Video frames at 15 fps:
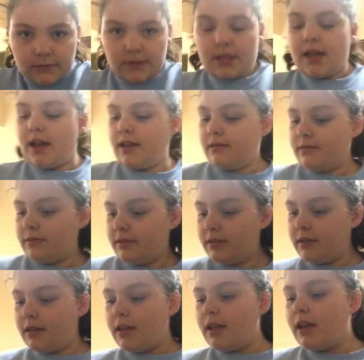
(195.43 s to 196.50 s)
That.
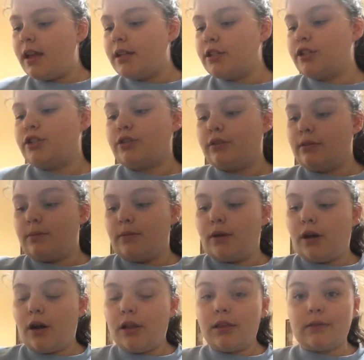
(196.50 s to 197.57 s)
And just do them
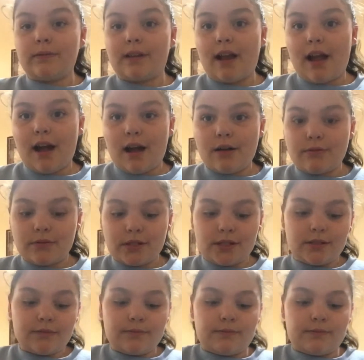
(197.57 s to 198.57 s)
all around,